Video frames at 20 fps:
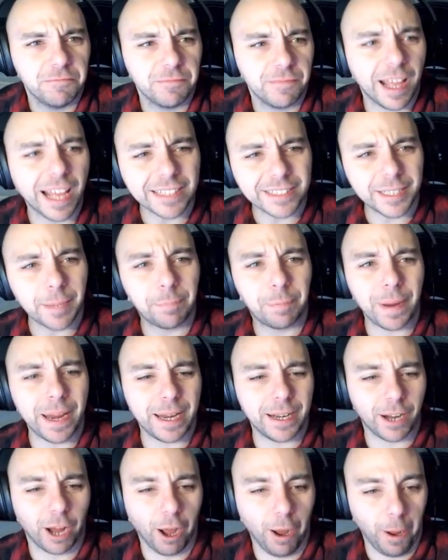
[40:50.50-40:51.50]
That's a
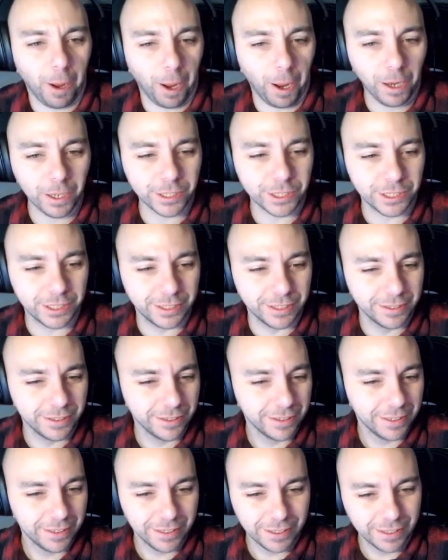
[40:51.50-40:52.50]
bit harsh.
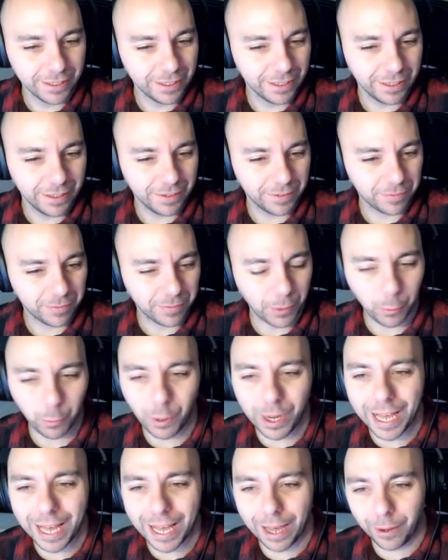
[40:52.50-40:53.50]

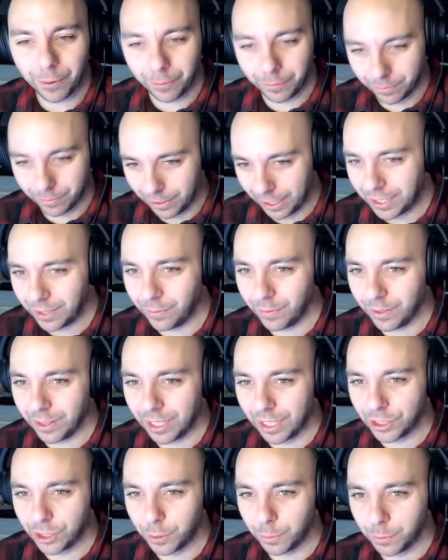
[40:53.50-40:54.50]
Wow. I didn't
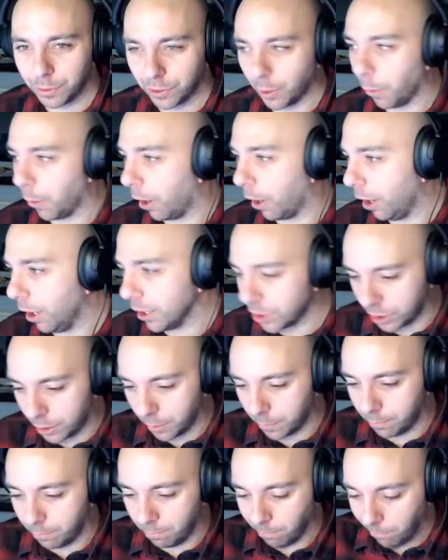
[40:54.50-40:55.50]
realise you were so harsh
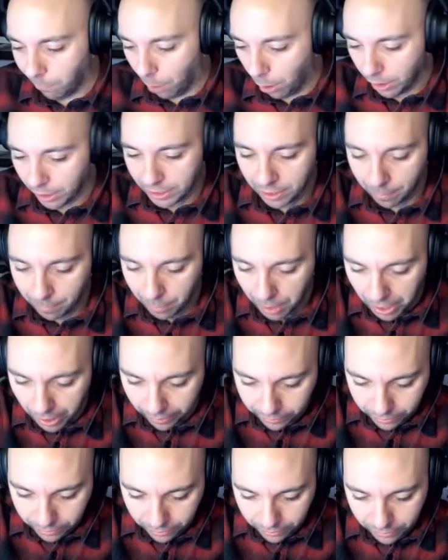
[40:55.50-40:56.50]
to Molly the
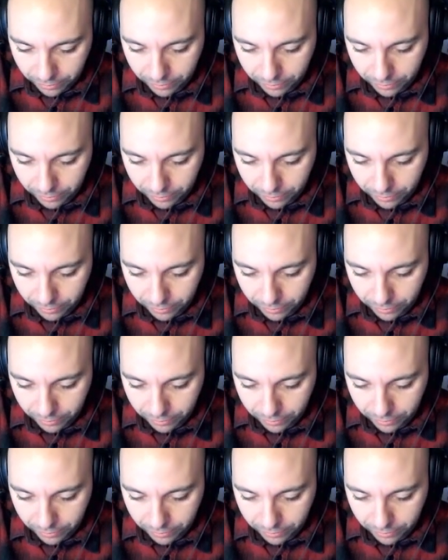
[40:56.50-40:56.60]
bird.